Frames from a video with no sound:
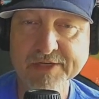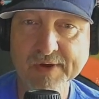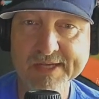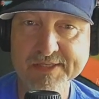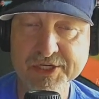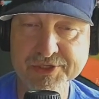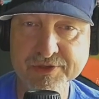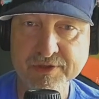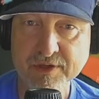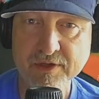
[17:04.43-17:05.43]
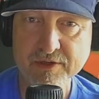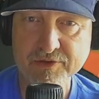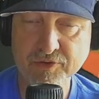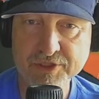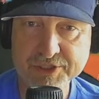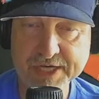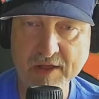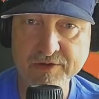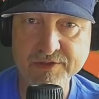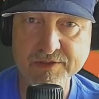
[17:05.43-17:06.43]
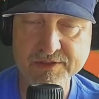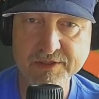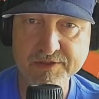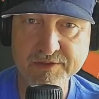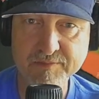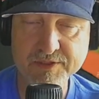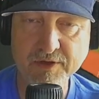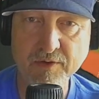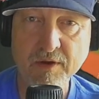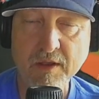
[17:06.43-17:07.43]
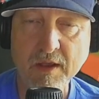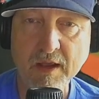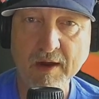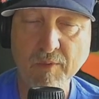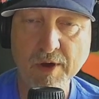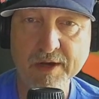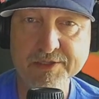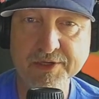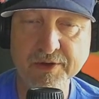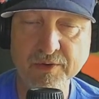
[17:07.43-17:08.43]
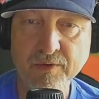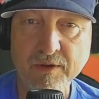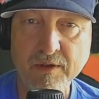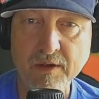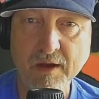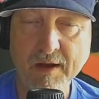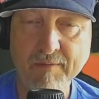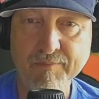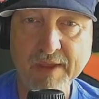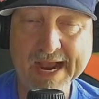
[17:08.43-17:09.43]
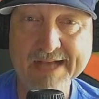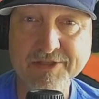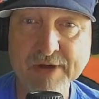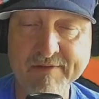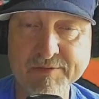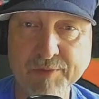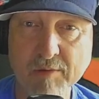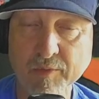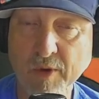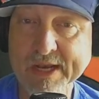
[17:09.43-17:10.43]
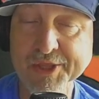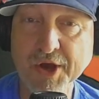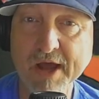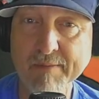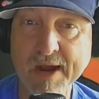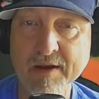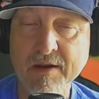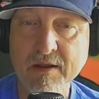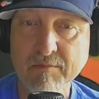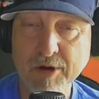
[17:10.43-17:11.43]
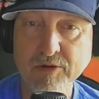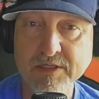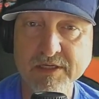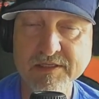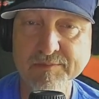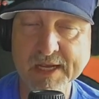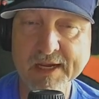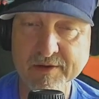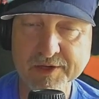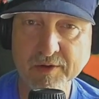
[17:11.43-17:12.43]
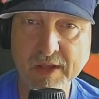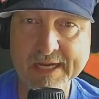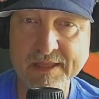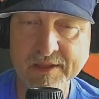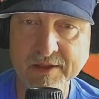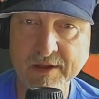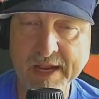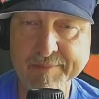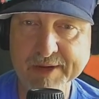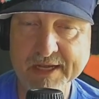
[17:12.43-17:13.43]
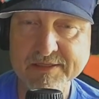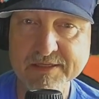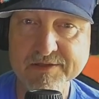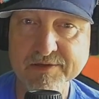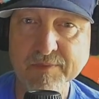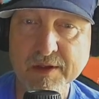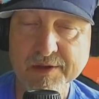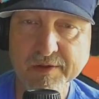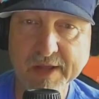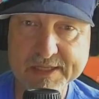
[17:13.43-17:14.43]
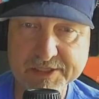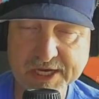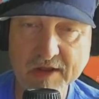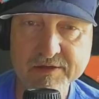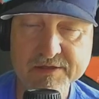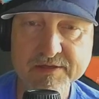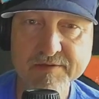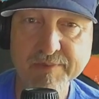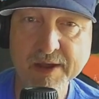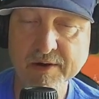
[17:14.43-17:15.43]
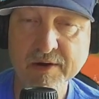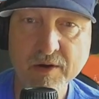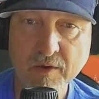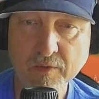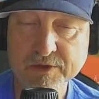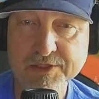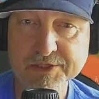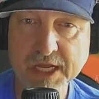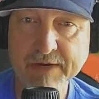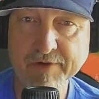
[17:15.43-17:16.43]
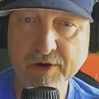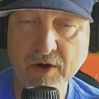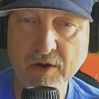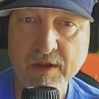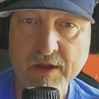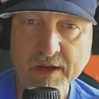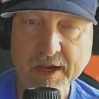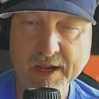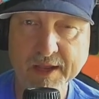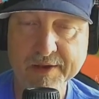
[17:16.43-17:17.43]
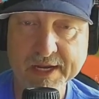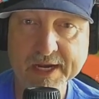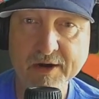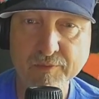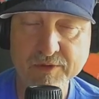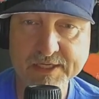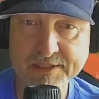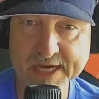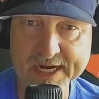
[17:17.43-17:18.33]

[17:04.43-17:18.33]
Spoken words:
they transition to the challenge system. So I wanted to ask Travisbarbary what he thought about both systems. Hey, do you like the ABS system? Do you like the challenge system better, or just none of it at all? And here was his